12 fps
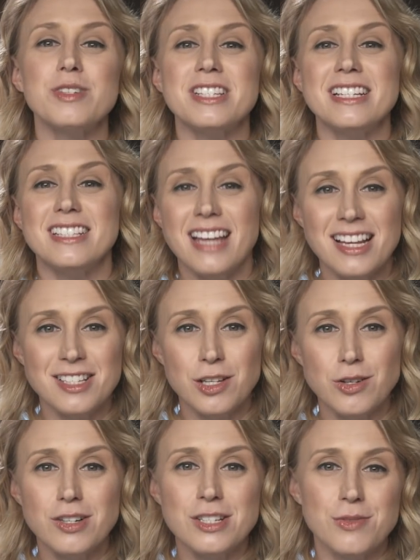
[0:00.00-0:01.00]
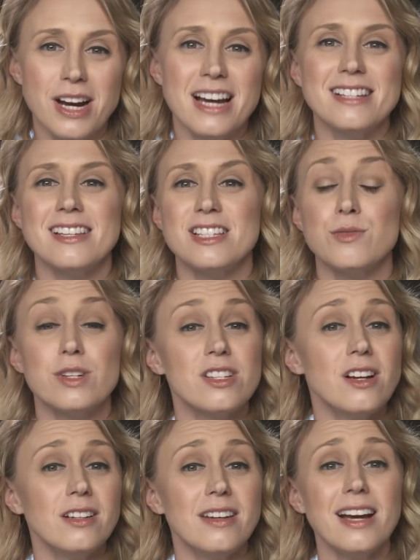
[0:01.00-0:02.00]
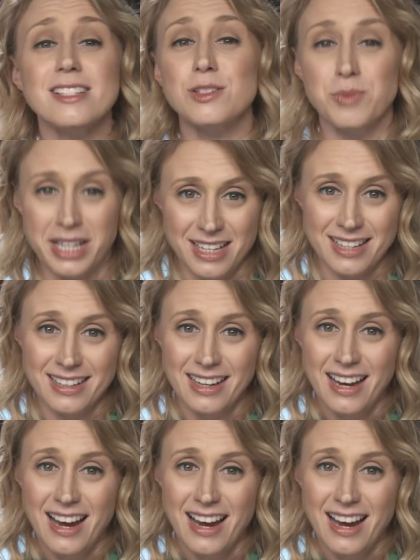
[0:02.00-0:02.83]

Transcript: will see test scores rise as a result next week.